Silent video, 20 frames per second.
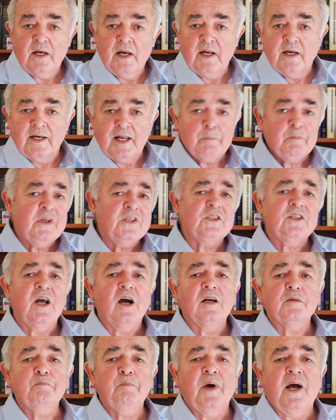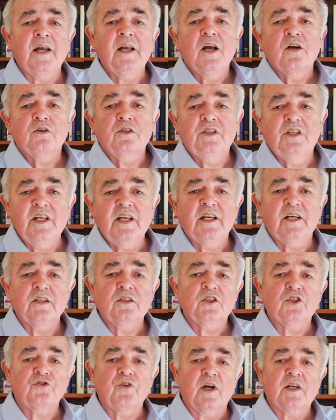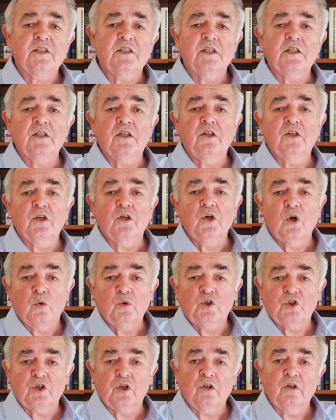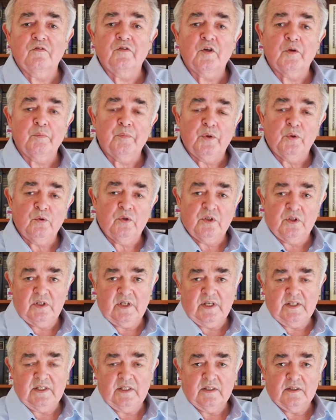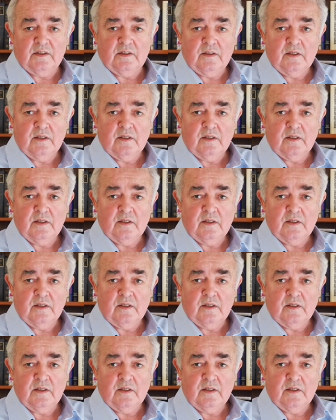Let me start by deconstructing the notion of computer data.